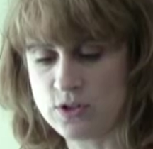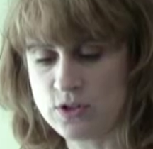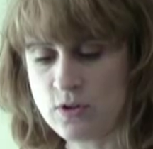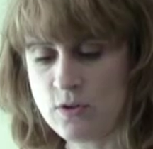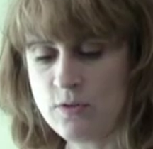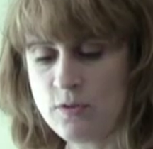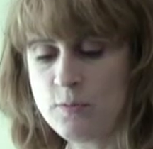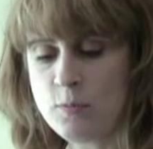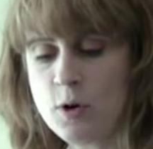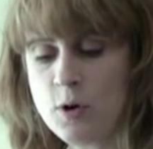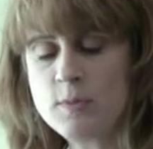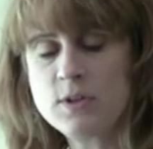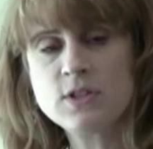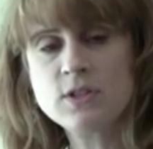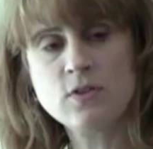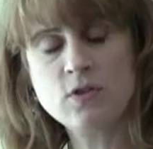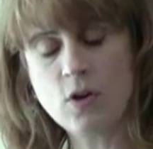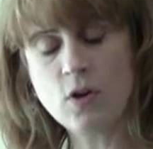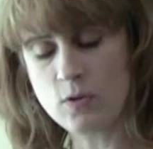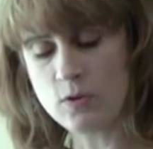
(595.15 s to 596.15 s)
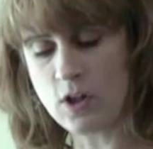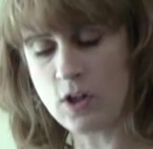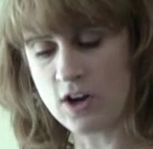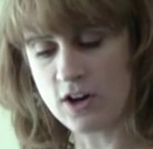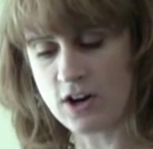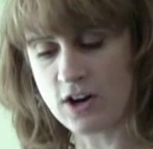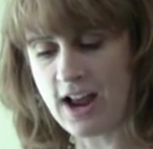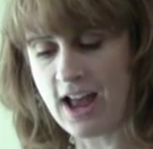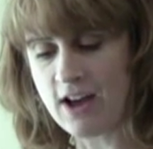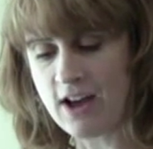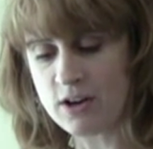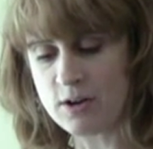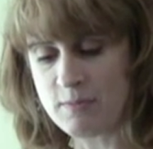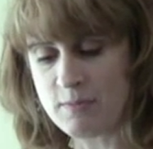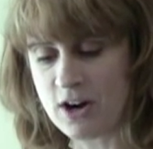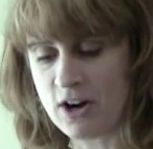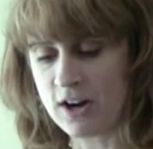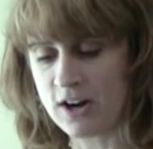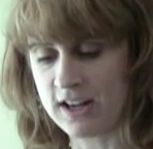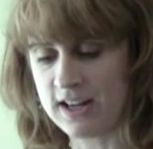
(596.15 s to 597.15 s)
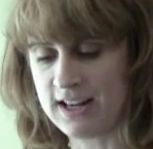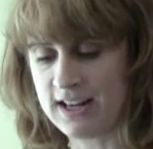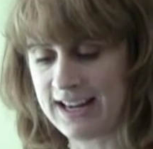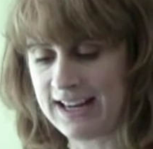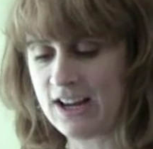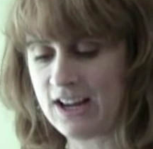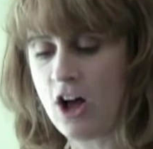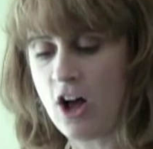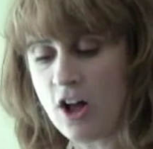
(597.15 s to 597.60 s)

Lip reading: so if Mormons are no longer out-Americaning